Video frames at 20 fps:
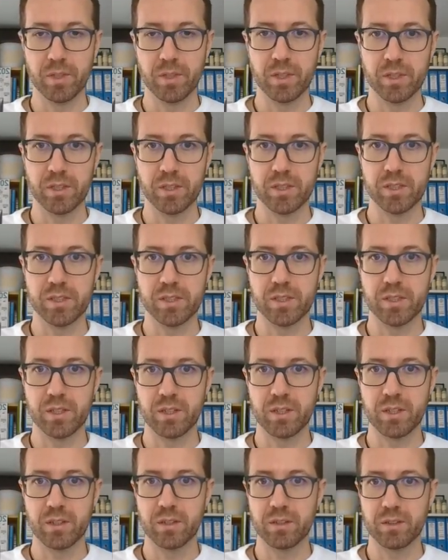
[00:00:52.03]
is
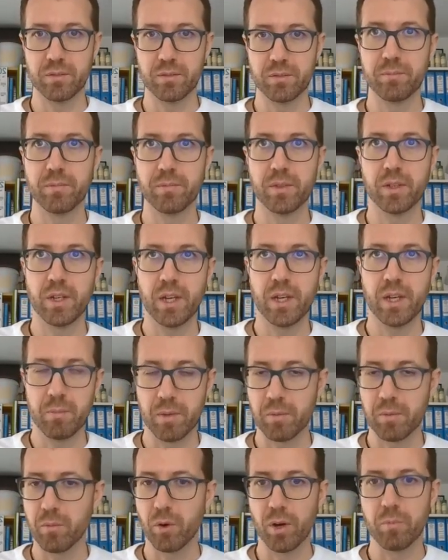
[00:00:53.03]

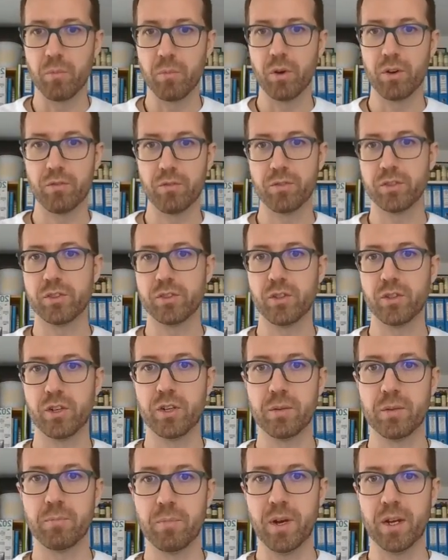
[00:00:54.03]
coming more and more for
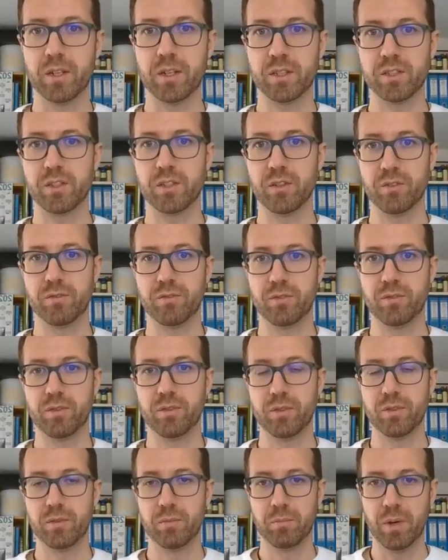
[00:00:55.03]
certain parts of
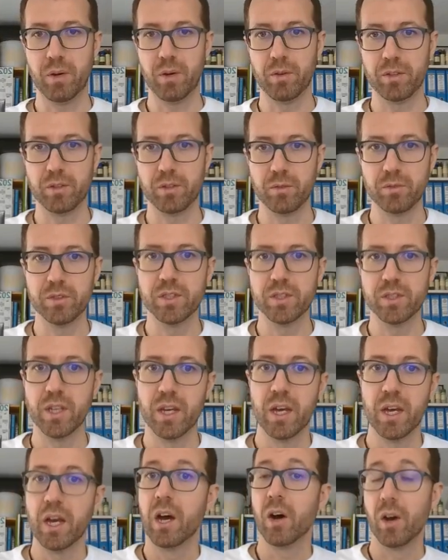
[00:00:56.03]
power tools.
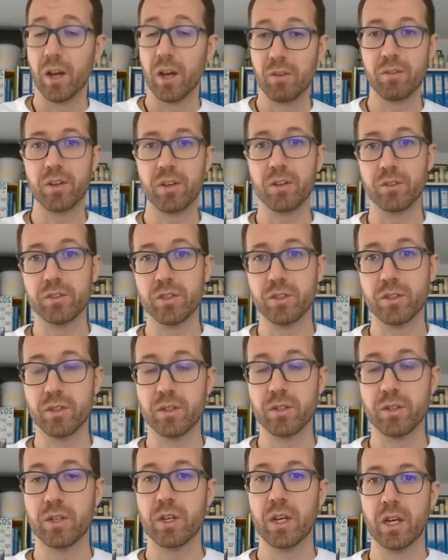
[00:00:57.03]
However,
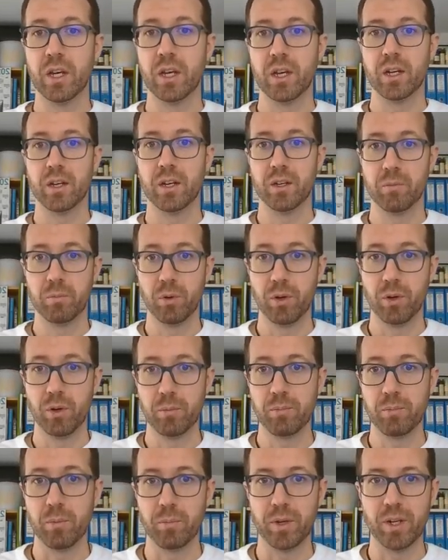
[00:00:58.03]
also
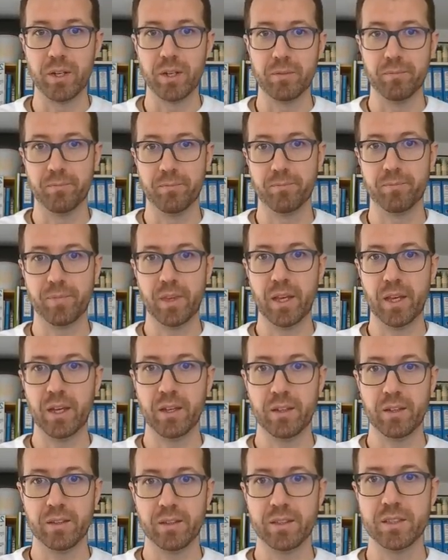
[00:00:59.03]
polypropylene.
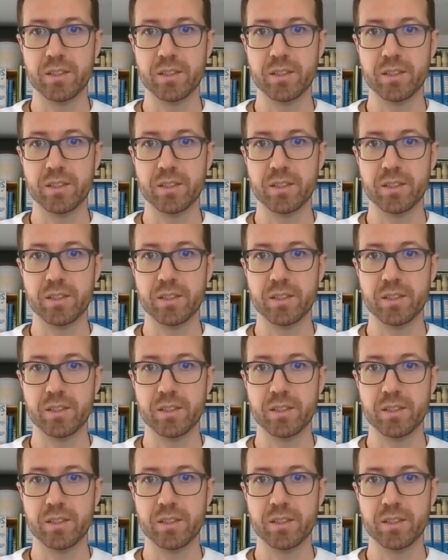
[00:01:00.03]
And